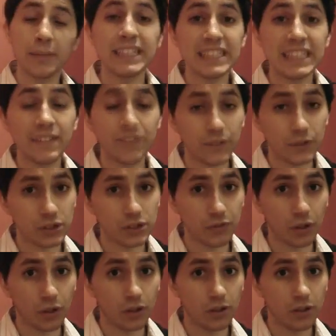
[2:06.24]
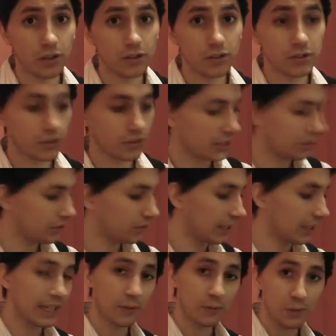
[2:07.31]
your PC first of all, so that you
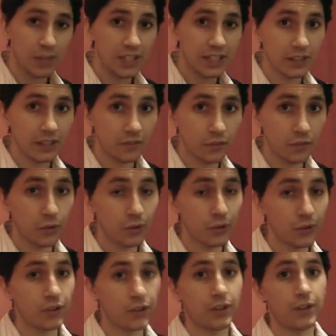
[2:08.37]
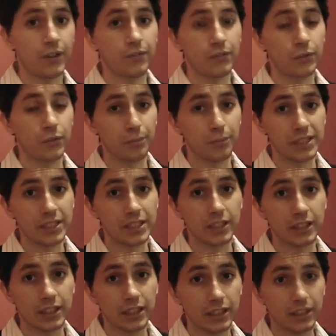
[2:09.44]
can get it ready for
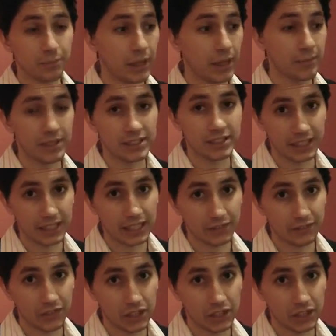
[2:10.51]
basically bypassing the